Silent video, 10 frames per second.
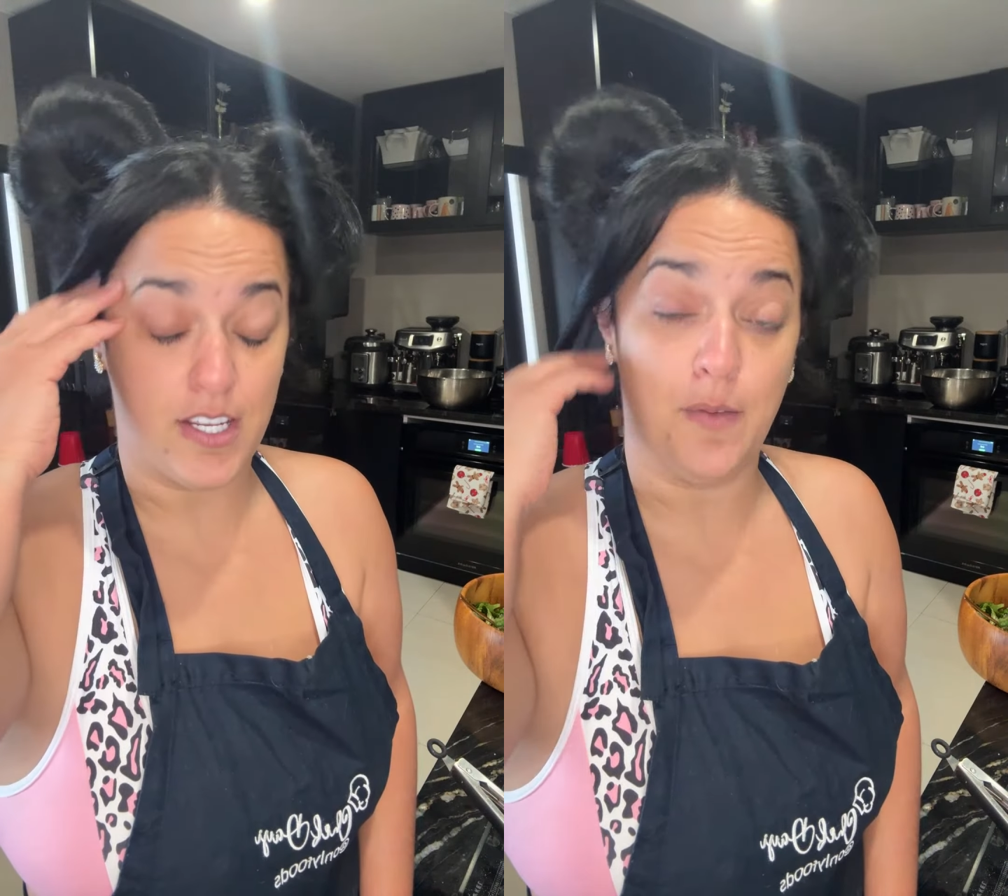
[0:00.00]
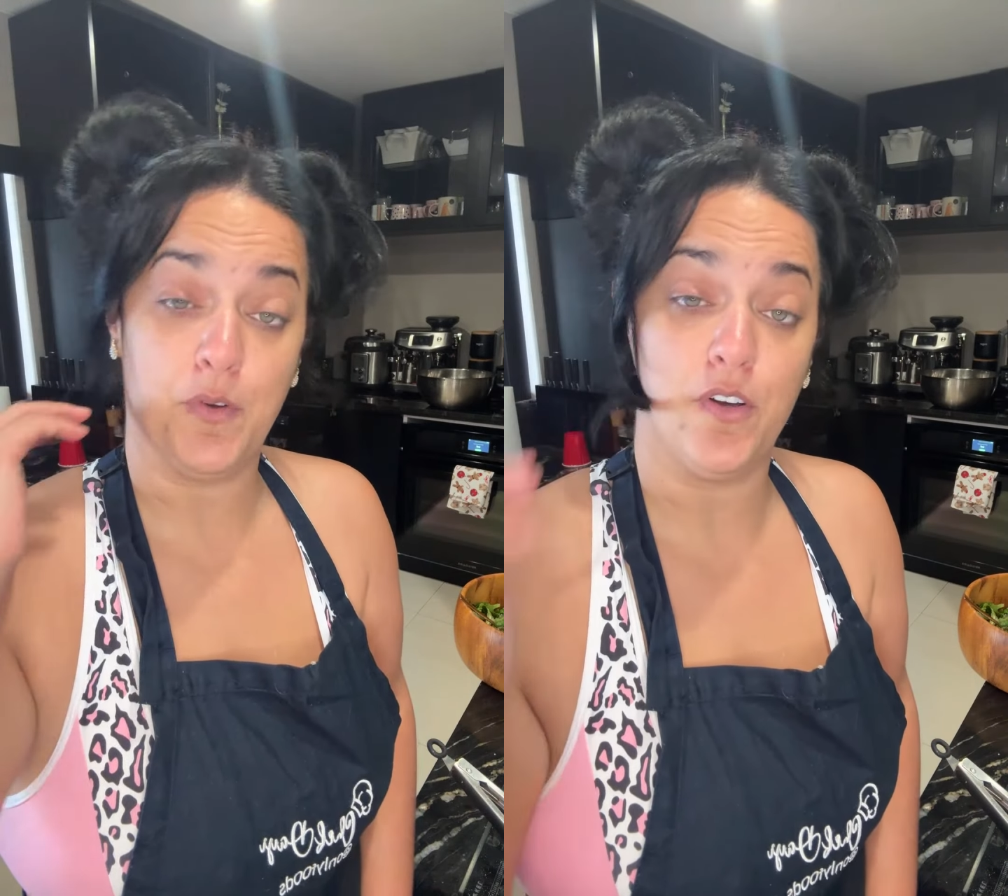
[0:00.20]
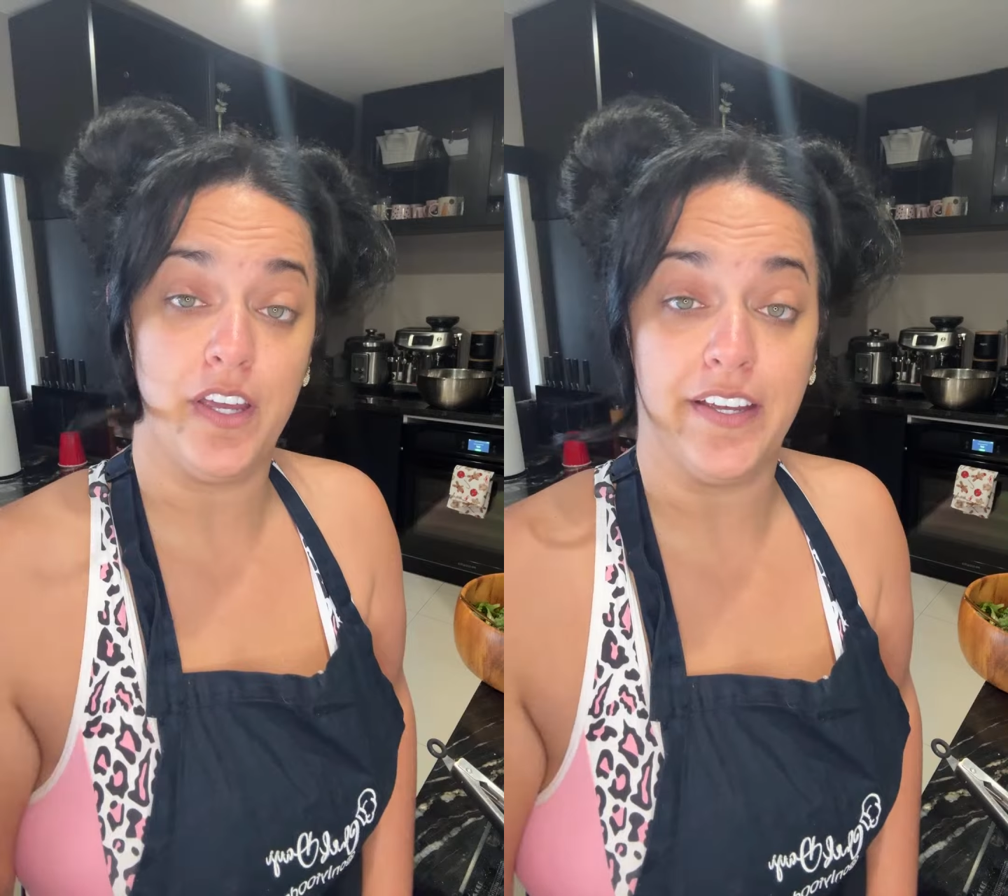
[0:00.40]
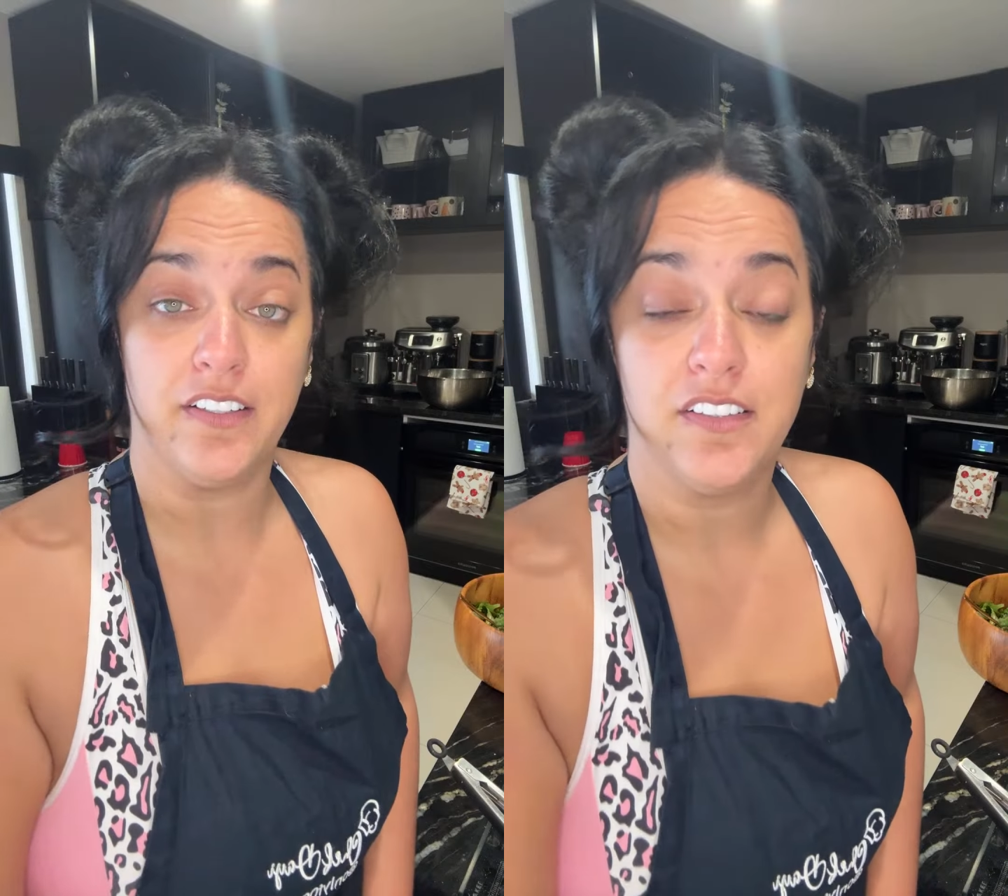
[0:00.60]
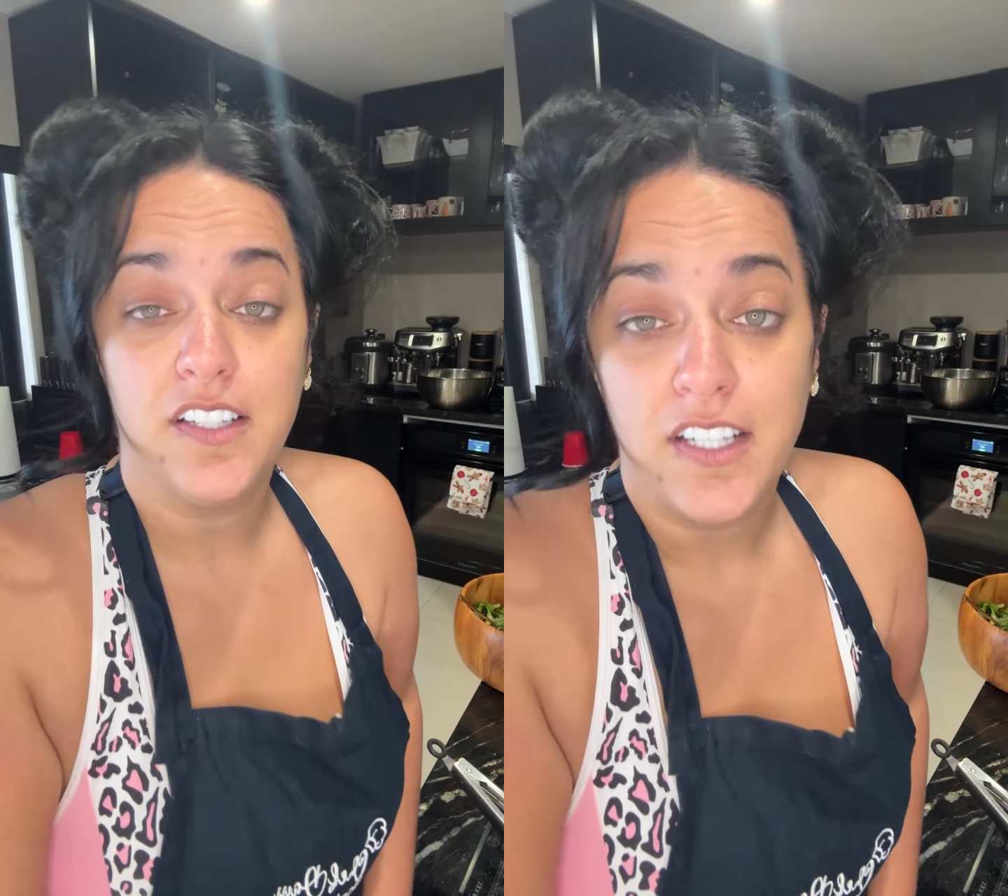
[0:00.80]
I'm cooking.
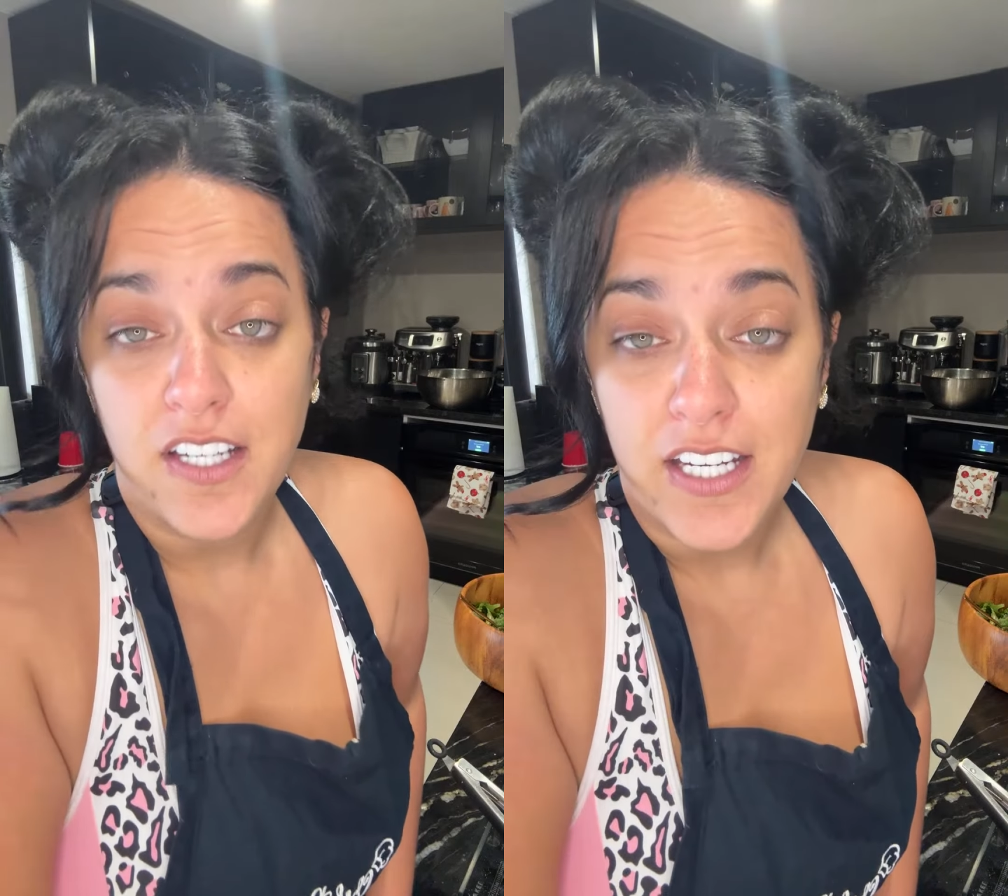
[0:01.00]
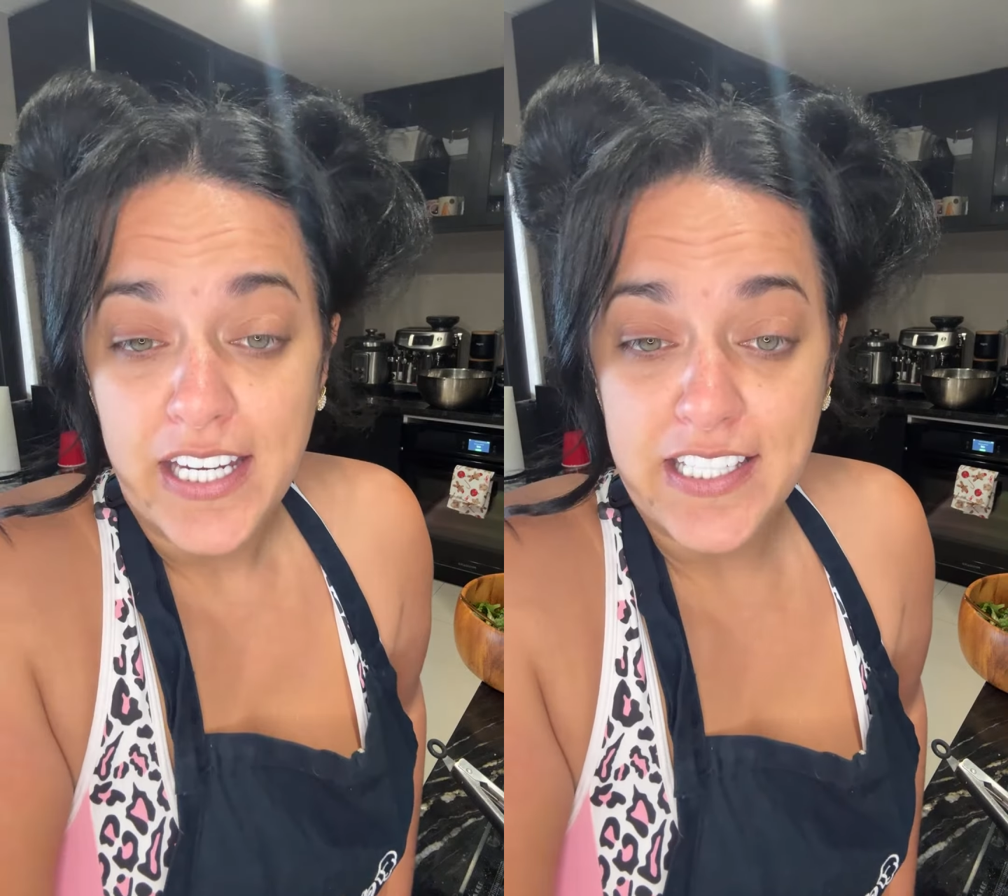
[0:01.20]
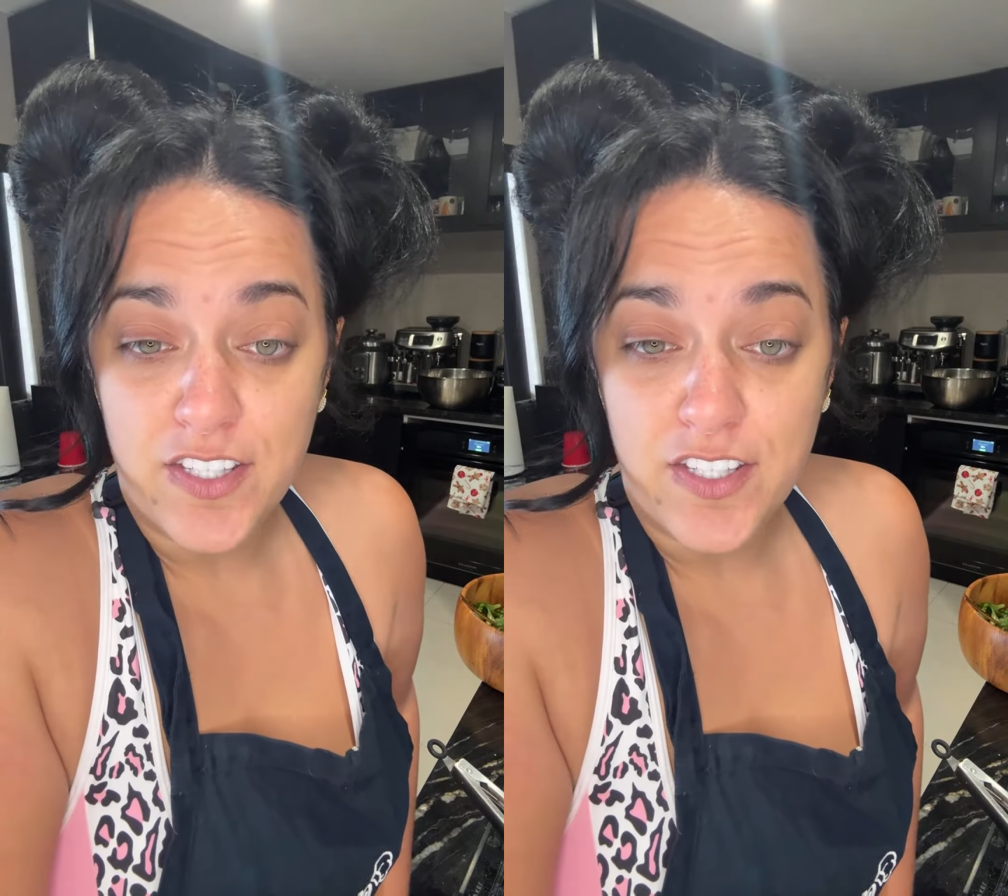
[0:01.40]
He's